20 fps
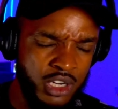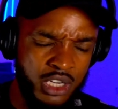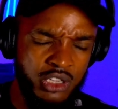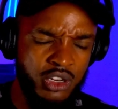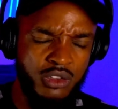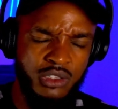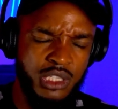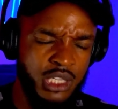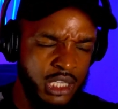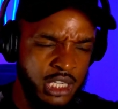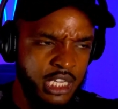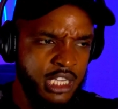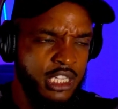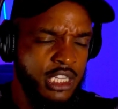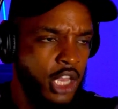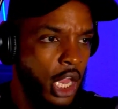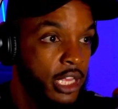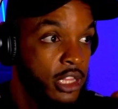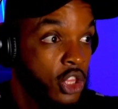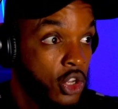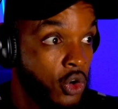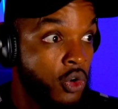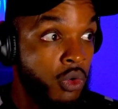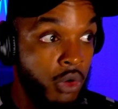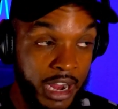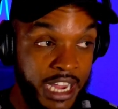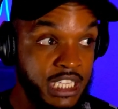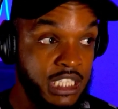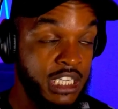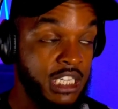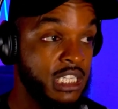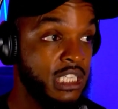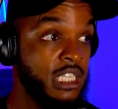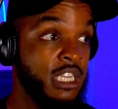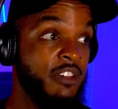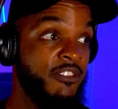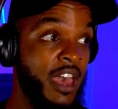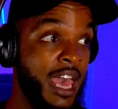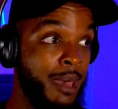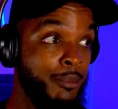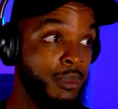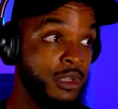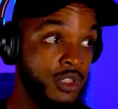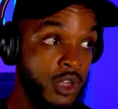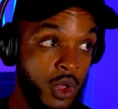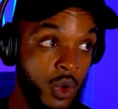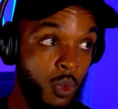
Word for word: You know, this, like the craziest stuff happens.